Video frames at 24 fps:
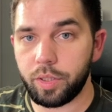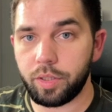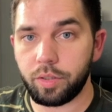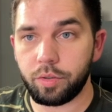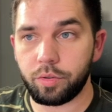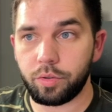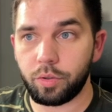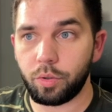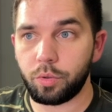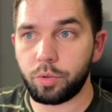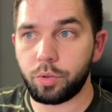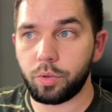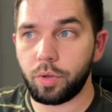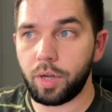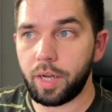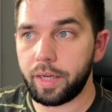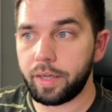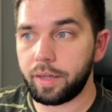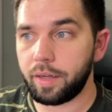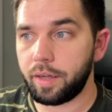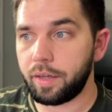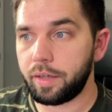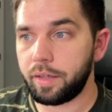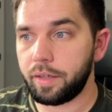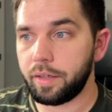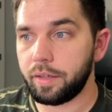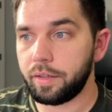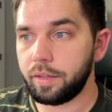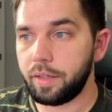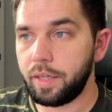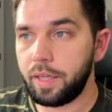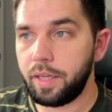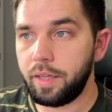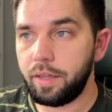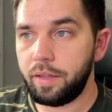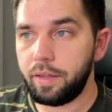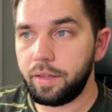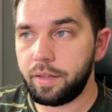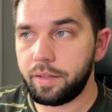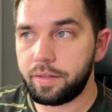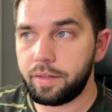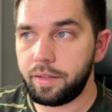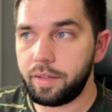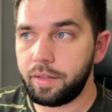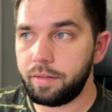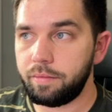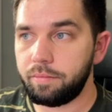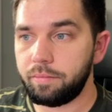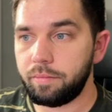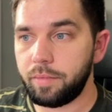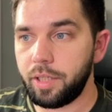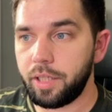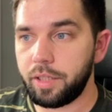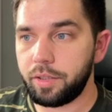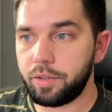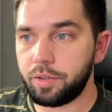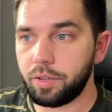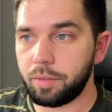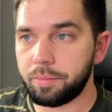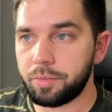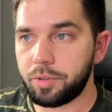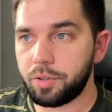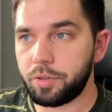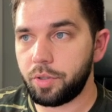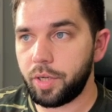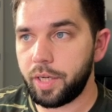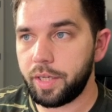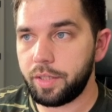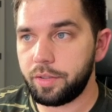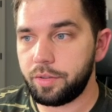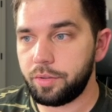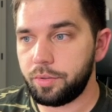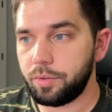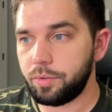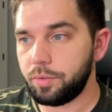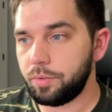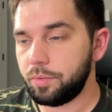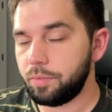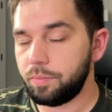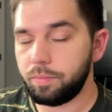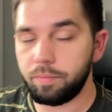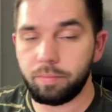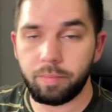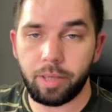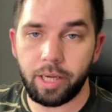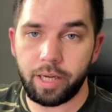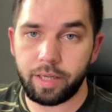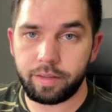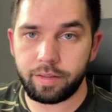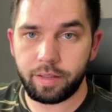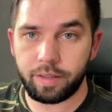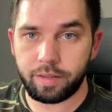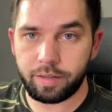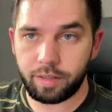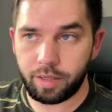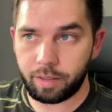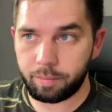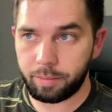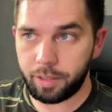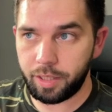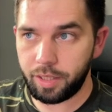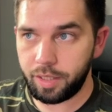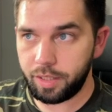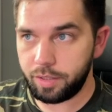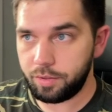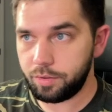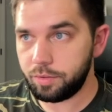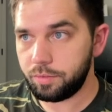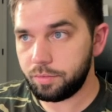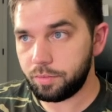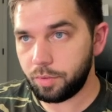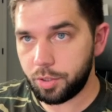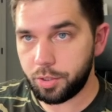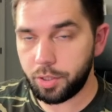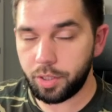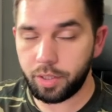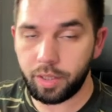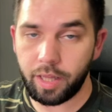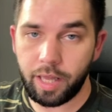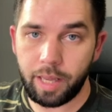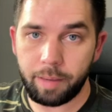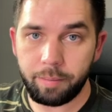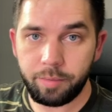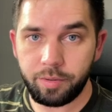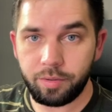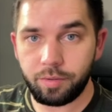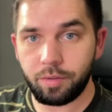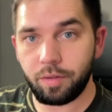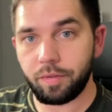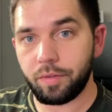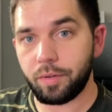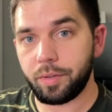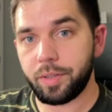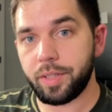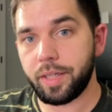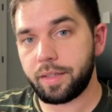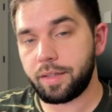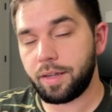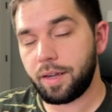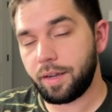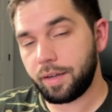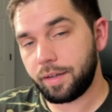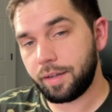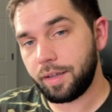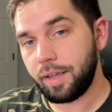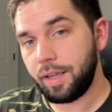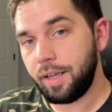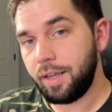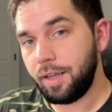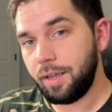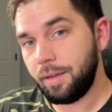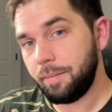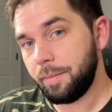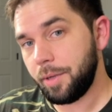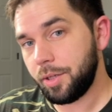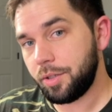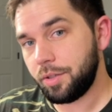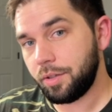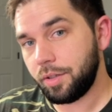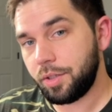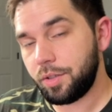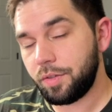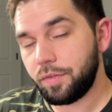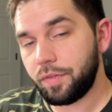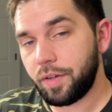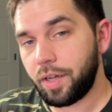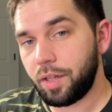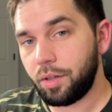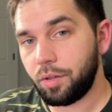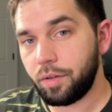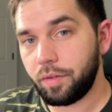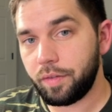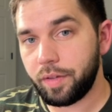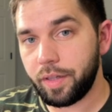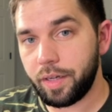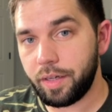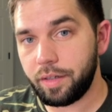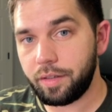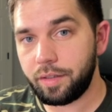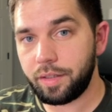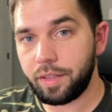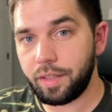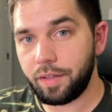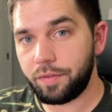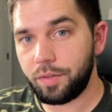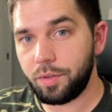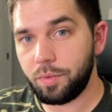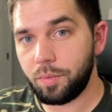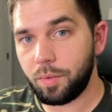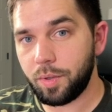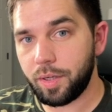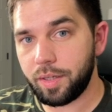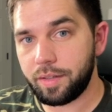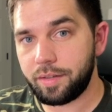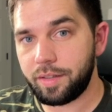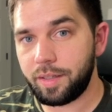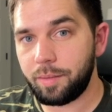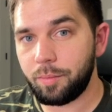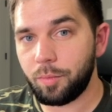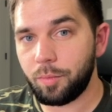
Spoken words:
social icon here. You can see it jumps straight to my TikTok page, Rushing Labs, over on TikTok. Make sure that you follow over there if you want to see more